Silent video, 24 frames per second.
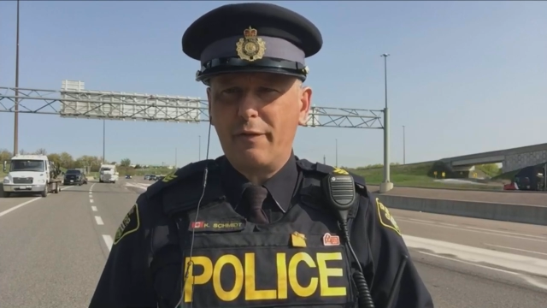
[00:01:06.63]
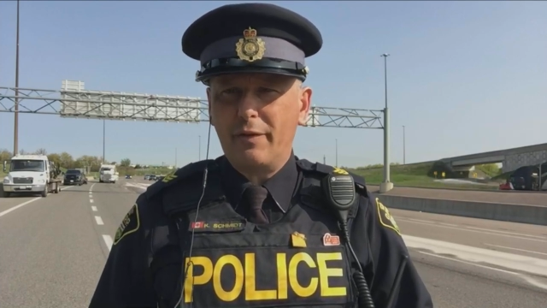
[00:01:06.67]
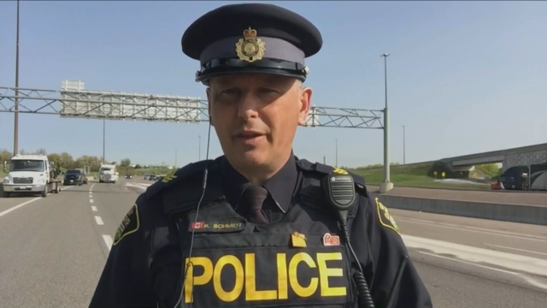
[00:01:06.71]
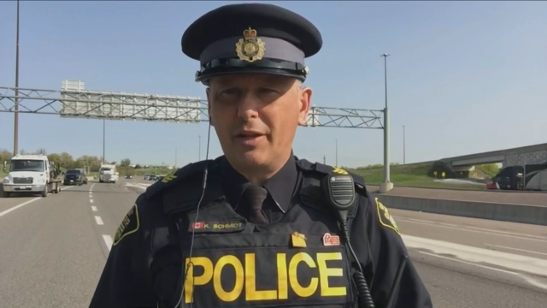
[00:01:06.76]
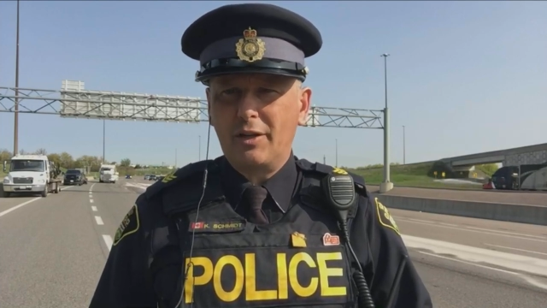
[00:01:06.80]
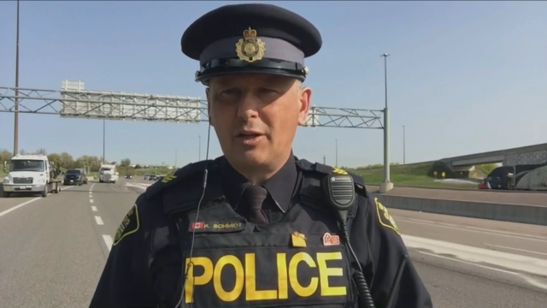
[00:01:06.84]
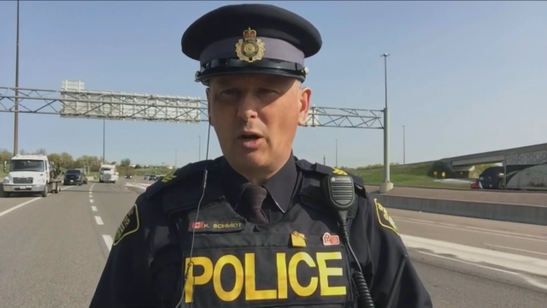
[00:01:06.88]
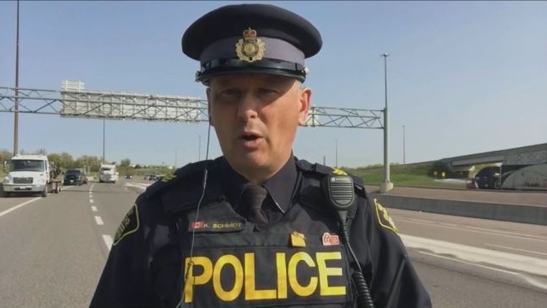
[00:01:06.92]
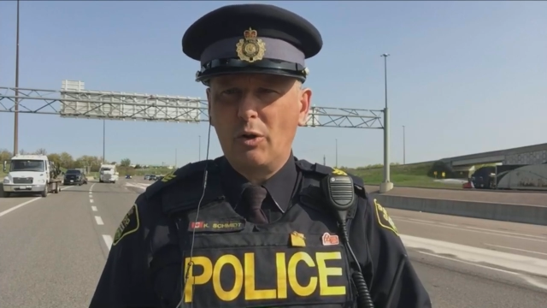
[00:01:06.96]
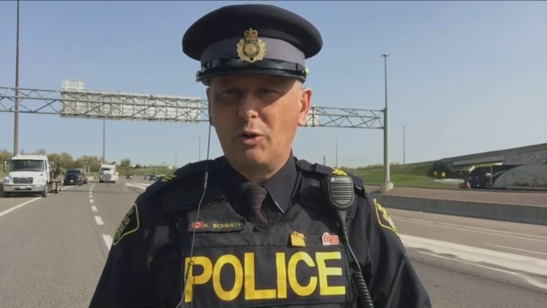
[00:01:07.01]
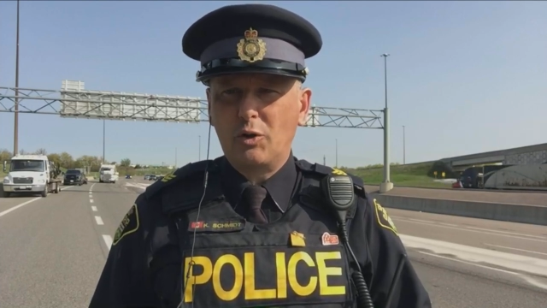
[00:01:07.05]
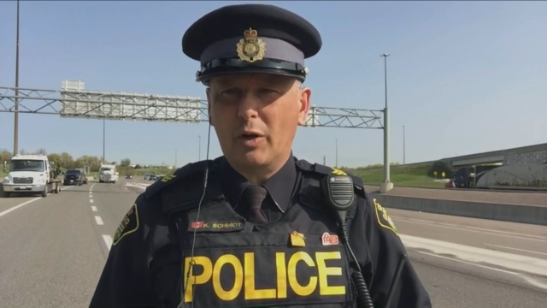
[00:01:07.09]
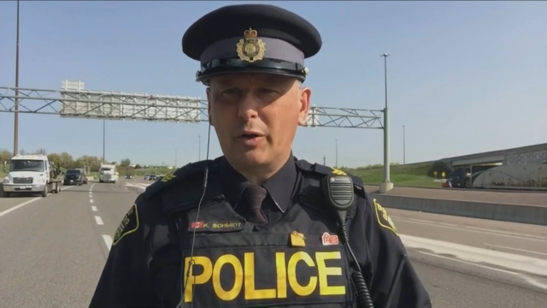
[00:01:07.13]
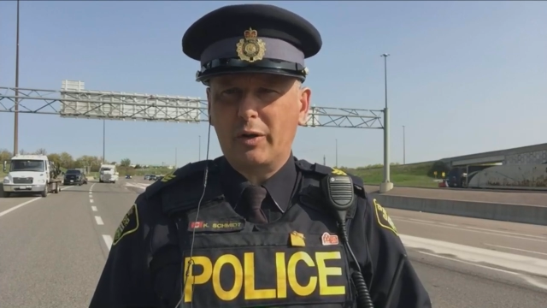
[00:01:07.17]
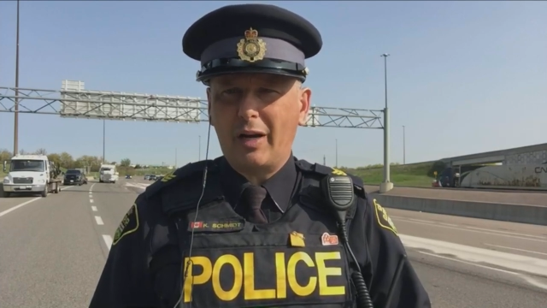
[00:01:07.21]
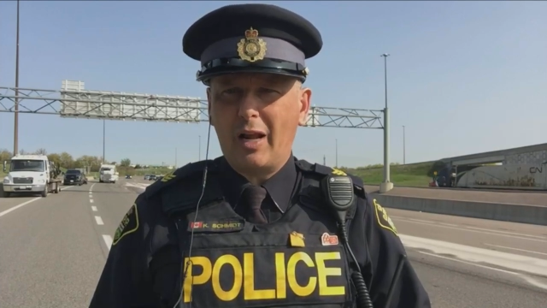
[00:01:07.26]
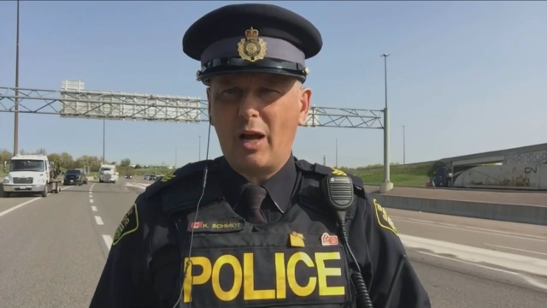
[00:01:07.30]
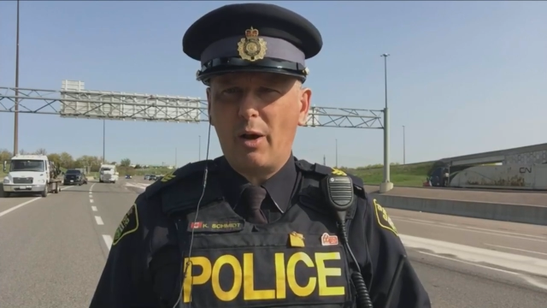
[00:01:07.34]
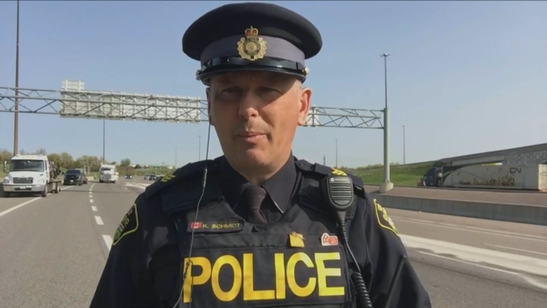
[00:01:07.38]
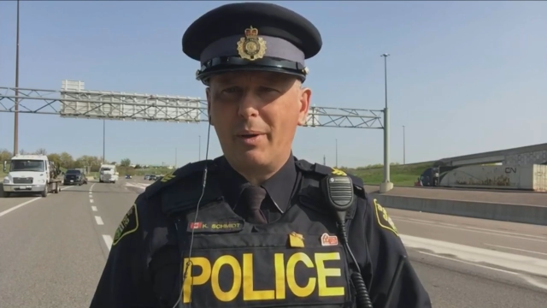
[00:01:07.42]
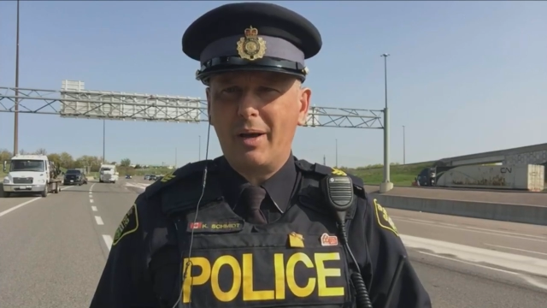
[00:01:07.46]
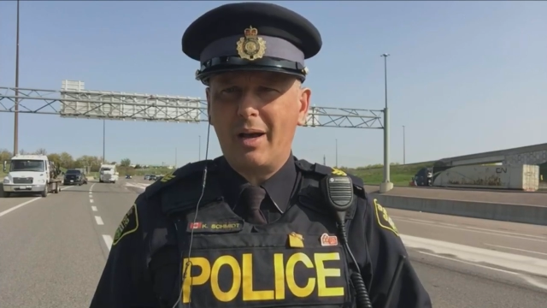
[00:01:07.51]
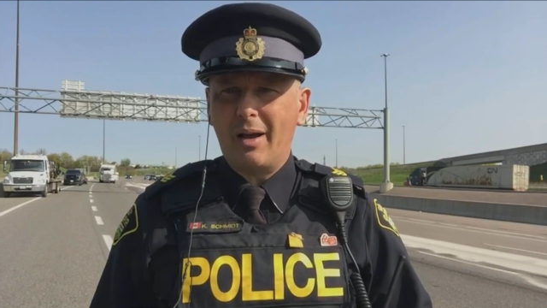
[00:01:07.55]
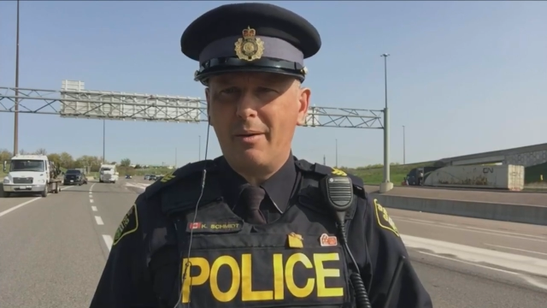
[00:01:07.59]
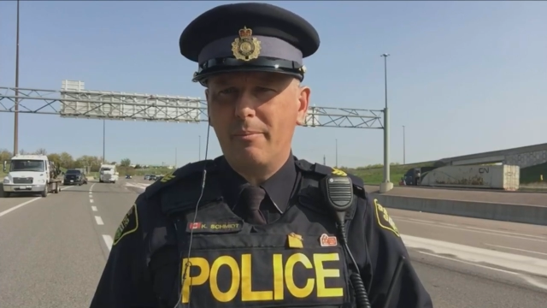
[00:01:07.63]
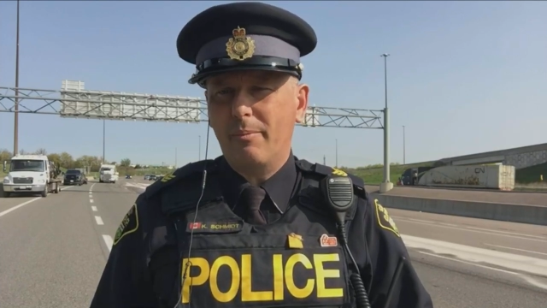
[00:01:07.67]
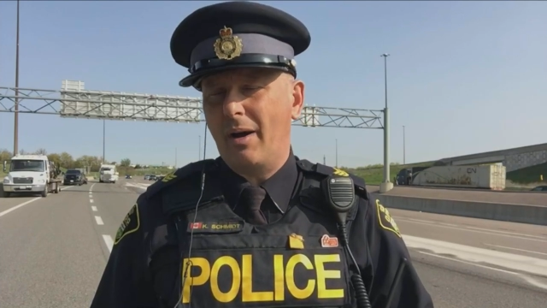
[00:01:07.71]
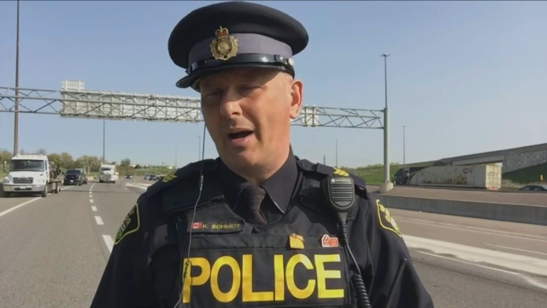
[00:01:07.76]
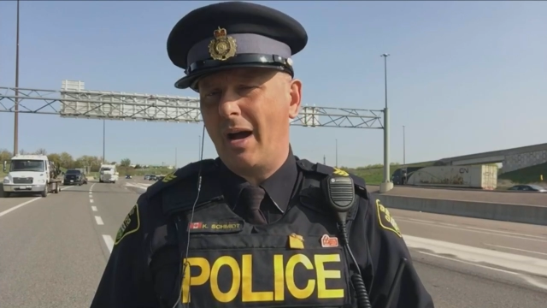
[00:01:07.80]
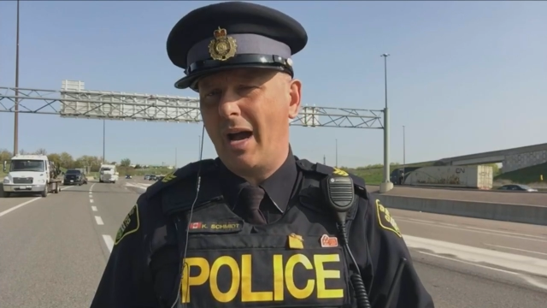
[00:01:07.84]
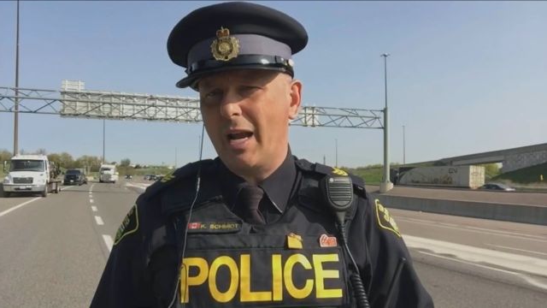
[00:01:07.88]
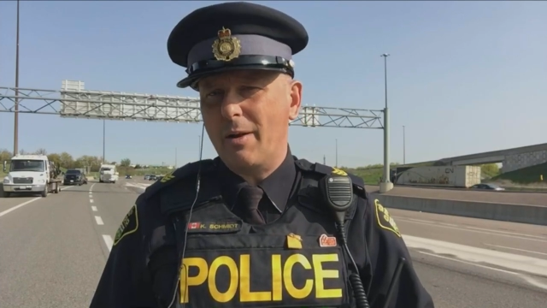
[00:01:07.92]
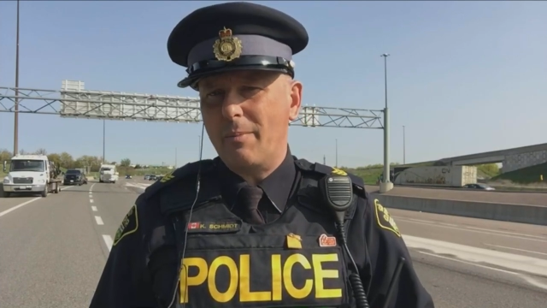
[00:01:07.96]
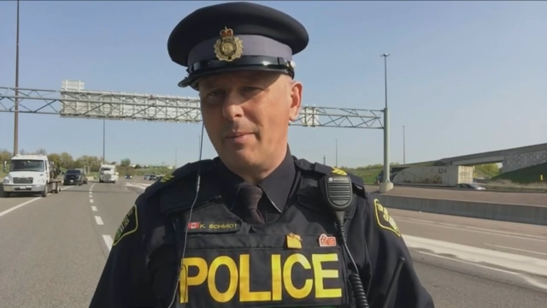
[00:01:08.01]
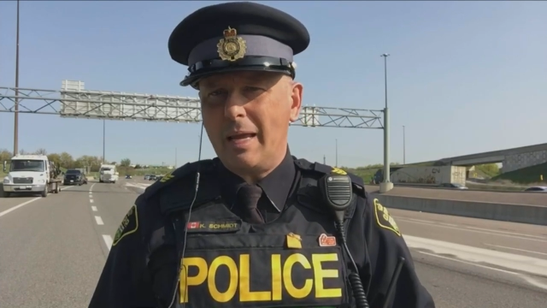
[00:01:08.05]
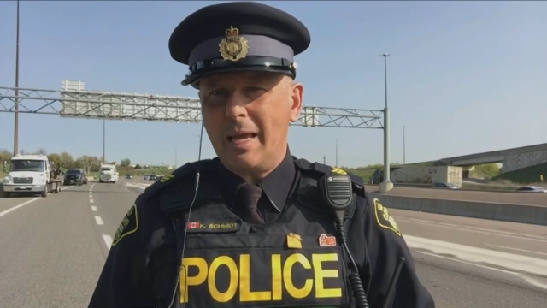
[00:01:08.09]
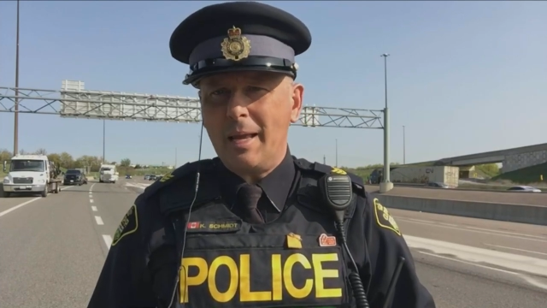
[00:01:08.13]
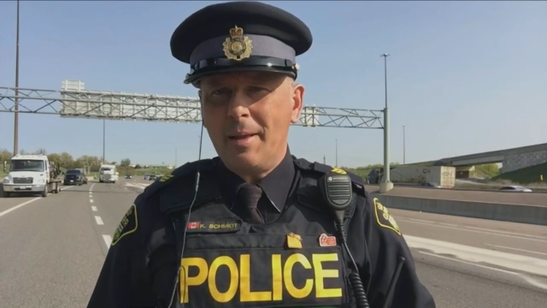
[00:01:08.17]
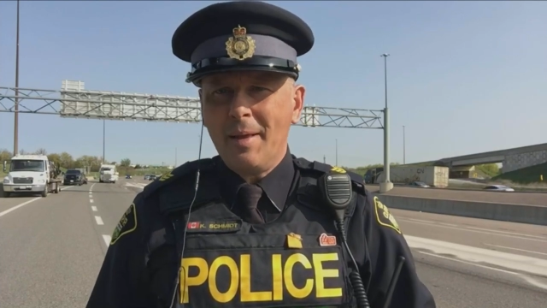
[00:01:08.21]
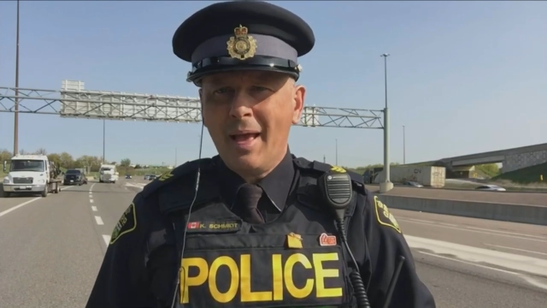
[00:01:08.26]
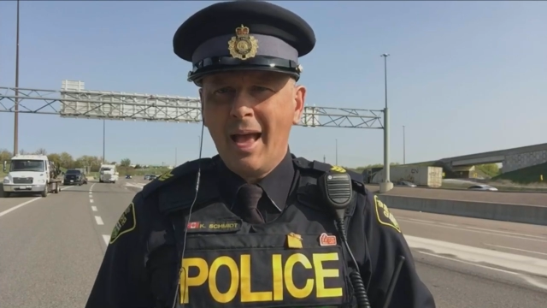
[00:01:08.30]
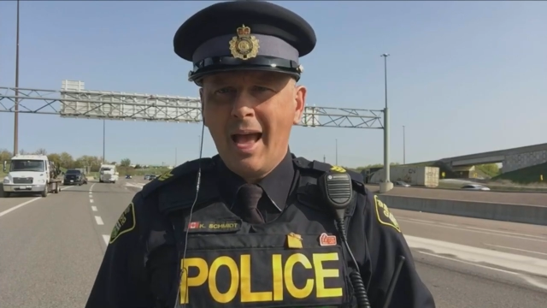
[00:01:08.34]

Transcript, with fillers: the tow truck now behind me.